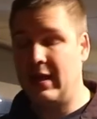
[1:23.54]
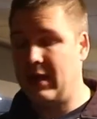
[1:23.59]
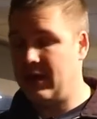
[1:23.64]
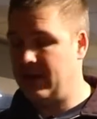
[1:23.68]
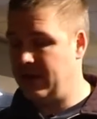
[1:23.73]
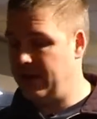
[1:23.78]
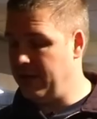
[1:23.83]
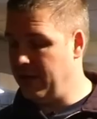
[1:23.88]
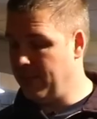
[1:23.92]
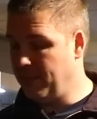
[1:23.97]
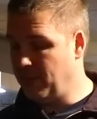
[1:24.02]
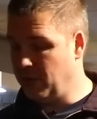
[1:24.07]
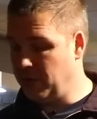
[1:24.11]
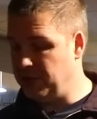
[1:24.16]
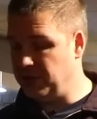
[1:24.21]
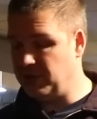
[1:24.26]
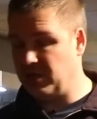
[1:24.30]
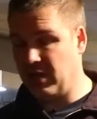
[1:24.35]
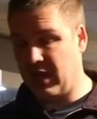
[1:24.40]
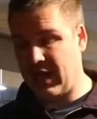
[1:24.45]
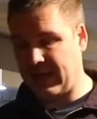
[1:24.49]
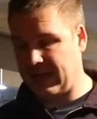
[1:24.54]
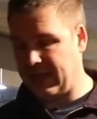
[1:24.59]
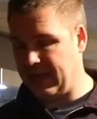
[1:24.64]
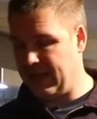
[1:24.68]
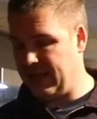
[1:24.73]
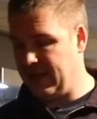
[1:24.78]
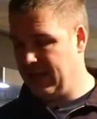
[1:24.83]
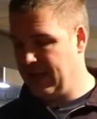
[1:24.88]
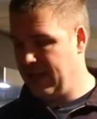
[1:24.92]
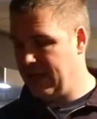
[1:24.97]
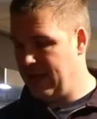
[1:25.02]
neoprene
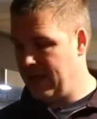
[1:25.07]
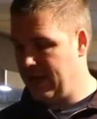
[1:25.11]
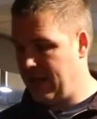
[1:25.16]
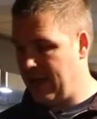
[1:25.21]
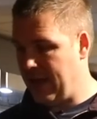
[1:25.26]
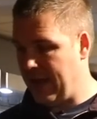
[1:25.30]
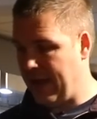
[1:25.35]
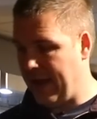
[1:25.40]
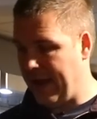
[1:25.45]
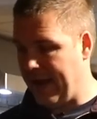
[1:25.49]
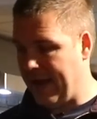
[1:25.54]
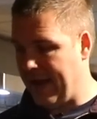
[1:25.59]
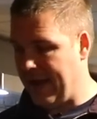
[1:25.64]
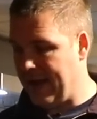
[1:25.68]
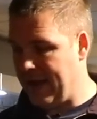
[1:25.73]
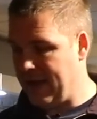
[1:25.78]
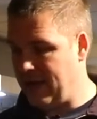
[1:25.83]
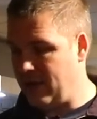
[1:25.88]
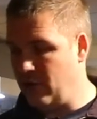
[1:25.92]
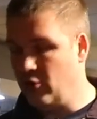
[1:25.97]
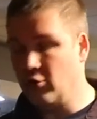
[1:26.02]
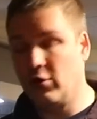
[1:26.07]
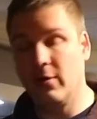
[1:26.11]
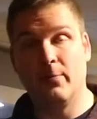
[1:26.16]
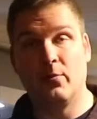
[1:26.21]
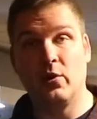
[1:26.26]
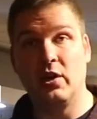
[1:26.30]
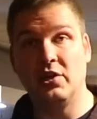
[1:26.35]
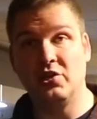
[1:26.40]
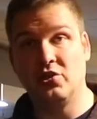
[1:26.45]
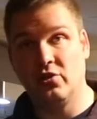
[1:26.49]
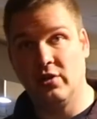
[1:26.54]
jacket, and you can
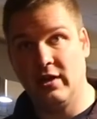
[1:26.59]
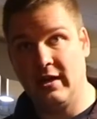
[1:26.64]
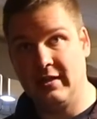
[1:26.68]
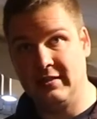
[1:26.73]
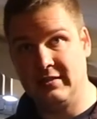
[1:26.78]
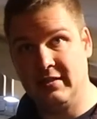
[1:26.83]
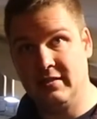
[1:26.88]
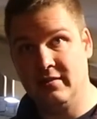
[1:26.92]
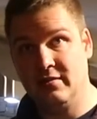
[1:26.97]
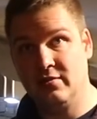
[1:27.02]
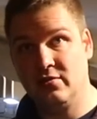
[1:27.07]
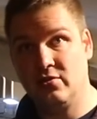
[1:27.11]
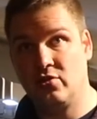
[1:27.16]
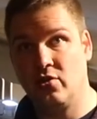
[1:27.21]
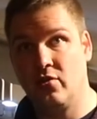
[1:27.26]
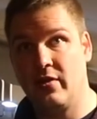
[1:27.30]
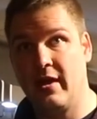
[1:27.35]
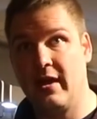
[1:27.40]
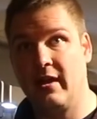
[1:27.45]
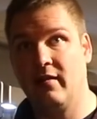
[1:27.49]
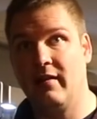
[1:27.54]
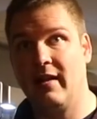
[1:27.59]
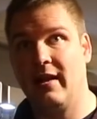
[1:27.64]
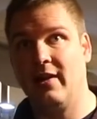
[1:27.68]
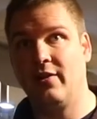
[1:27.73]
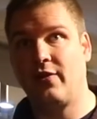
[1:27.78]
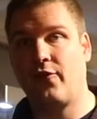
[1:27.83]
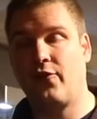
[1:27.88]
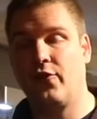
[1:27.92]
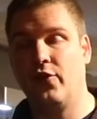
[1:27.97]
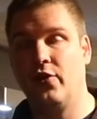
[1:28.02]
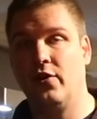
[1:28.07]
pressurize it. So that allows
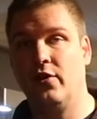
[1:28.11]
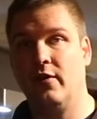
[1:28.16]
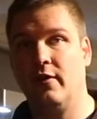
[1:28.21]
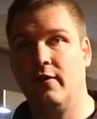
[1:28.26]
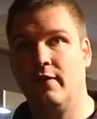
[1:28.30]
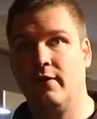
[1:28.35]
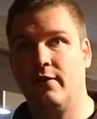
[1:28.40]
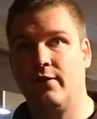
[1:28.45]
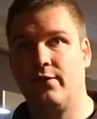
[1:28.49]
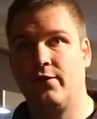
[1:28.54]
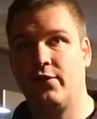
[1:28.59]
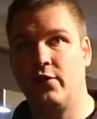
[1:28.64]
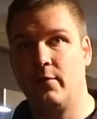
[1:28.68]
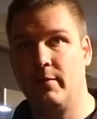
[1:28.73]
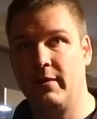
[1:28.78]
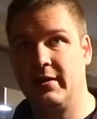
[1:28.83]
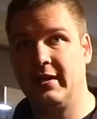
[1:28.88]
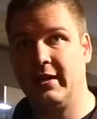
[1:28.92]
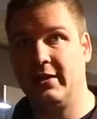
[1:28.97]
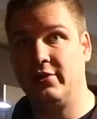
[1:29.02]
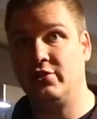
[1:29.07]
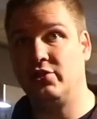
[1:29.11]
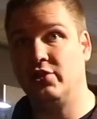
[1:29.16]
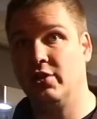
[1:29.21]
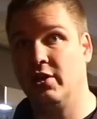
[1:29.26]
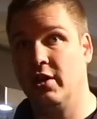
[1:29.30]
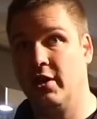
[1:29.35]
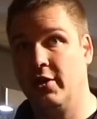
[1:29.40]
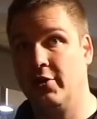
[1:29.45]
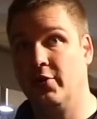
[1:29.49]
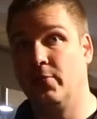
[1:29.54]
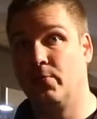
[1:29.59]
for fermentation
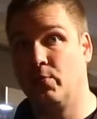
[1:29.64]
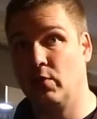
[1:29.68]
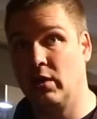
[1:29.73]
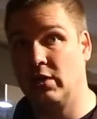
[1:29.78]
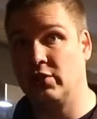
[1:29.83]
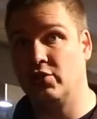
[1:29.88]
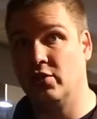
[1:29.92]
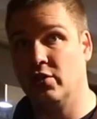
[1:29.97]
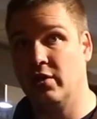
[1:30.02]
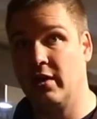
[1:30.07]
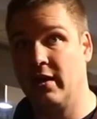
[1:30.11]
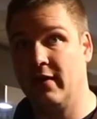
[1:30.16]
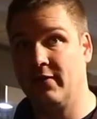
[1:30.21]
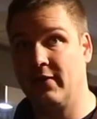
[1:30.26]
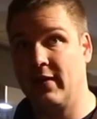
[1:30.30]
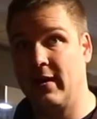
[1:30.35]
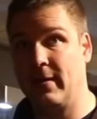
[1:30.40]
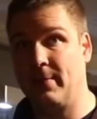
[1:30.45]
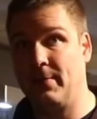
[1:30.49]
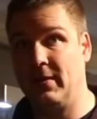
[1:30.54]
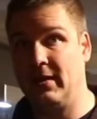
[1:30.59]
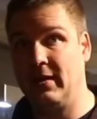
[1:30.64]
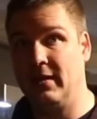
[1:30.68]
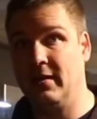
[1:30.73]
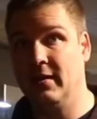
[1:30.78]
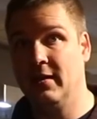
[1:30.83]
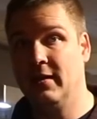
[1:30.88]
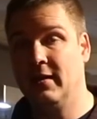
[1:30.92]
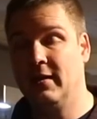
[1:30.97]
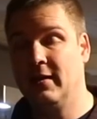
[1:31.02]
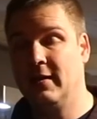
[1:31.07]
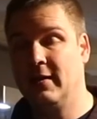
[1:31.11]
under pressure, FIP.
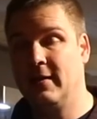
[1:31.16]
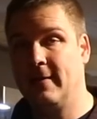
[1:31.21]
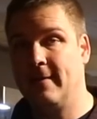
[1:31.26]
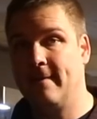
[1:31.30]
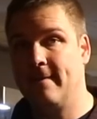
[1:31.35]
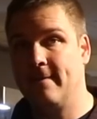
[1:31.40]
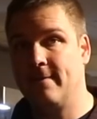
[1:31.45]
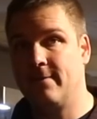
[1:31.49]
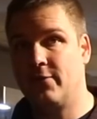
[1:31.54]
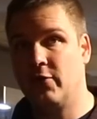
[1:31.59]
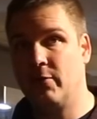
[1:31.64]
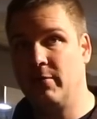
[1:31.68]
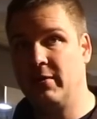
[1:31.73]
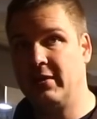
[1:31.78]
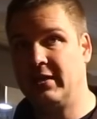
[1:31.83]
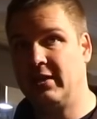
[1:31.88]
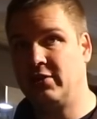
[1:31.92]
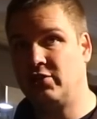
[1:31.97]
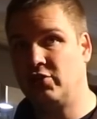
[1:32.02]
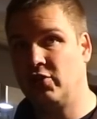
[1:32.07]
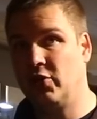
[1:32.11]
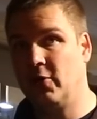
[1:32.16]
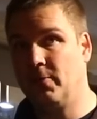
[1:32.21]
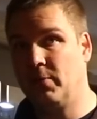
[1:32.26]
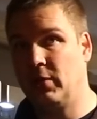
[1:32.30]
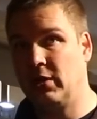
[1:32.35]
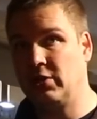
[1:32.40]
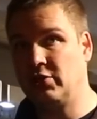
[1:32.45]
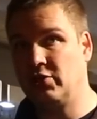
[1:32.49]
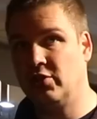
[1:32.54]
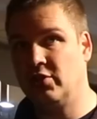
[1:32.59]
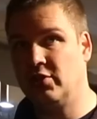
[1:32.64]
Fermentation under
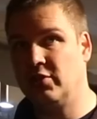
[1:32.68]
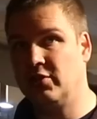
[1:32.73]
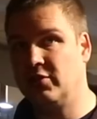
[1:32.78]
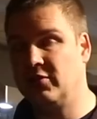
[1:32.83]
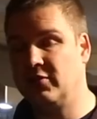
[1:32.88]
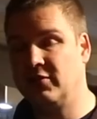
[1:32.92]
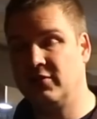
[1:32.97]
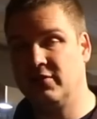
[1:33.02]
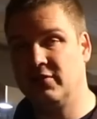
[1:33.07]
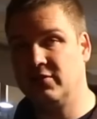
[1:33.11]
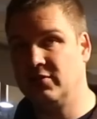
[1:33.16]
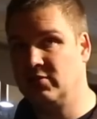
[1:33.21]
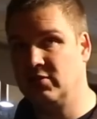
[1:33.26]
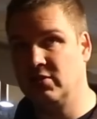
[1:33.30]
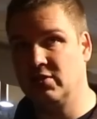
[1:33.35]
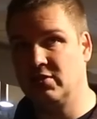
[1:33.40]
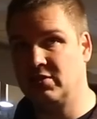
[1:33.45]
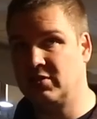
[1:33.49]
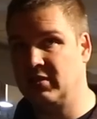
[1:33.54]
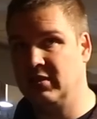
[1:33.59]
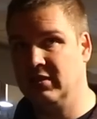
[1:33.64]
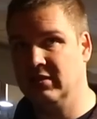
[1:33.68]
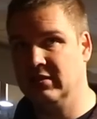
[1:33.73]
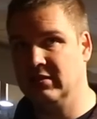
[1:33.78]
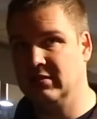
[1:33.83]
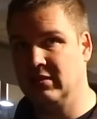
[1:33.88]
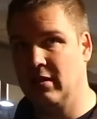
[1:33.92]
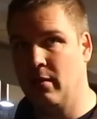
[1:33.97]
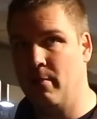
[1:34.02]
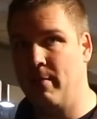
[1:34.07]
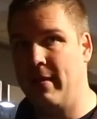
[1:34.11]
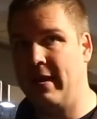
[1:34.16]
pressure just is
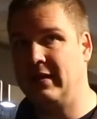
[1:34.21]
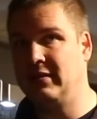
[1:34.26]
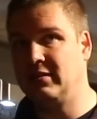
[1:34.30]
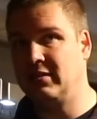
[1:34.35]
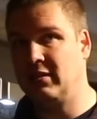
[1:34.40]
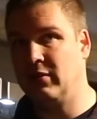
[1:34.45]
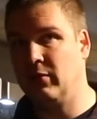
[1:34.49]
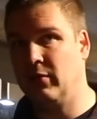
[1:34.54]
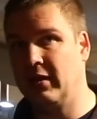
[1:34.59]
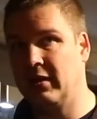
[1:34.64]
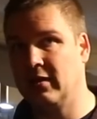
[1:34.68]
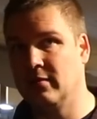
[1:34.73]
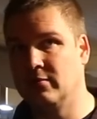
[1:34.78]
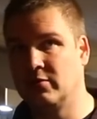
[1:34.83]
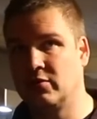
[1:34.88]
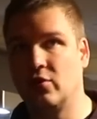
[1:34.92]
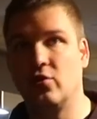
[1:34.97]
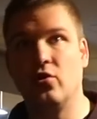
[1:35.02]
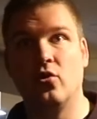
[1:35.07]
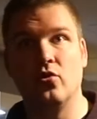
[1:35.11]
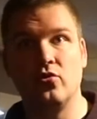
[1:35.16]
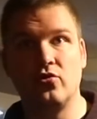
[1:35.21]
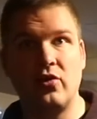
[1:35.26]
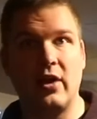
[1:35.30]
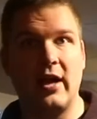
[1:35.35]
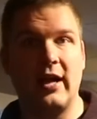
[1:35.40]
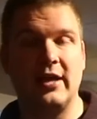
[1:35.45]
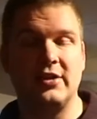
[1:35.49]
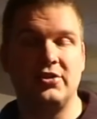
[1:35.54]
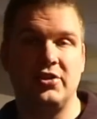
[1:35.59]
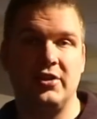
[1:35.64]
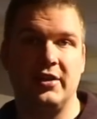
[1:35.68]
amazing when it comes to cold
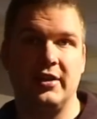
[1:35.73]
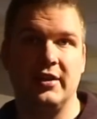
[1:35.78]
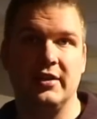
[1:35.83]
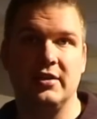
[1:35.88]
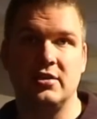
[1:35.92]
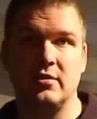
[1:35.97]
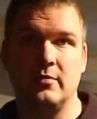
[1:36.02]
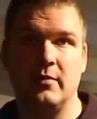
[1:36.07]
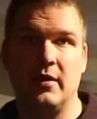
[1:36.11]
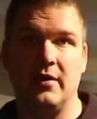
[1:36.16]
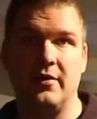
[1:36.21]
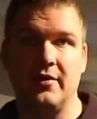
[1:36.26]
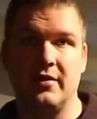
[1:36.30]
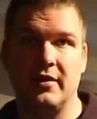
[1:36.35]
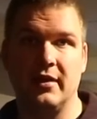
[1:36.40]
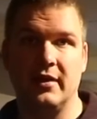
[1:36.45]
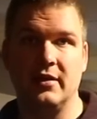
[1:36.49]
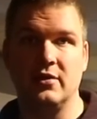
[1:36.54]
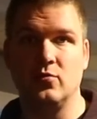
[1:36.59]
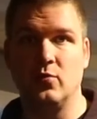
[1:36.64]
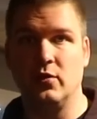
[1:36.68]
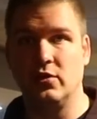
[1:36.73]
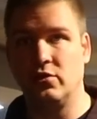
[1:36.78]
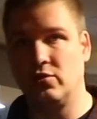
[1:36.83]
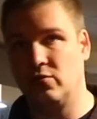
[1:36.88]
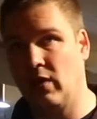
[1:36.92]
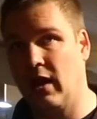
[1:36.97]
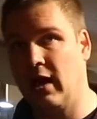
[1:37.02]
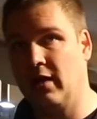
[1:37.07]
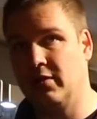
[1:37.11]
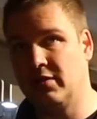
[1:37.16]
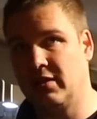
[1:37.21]
crashing and some other things, which
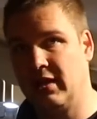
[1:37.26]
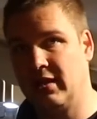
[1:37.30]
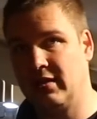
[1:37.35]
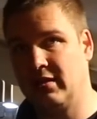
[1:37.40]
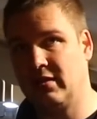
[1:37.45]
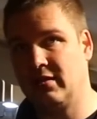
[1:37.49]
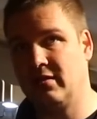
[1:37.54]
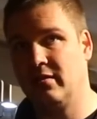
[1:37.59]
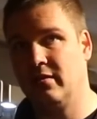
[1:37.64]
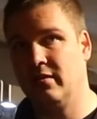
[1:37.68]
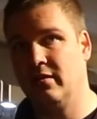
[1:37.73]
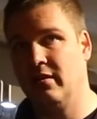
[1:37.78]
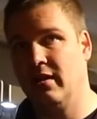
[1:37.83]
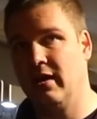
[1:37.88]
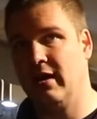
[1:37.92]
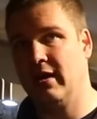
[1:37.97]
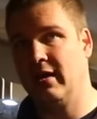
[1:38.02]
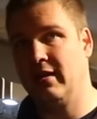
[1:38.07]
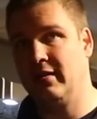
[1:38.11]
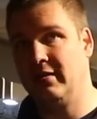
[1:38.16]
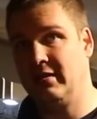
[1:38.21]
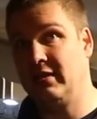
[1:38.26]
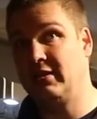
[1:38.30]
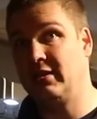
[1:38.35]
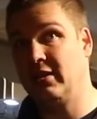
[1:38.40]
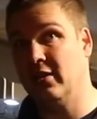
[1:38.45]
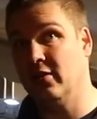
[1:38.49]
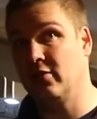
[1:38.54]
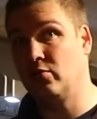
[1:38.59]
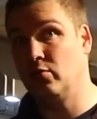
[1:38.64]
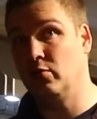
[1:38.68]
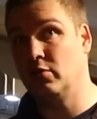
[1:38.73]
I'll take detail to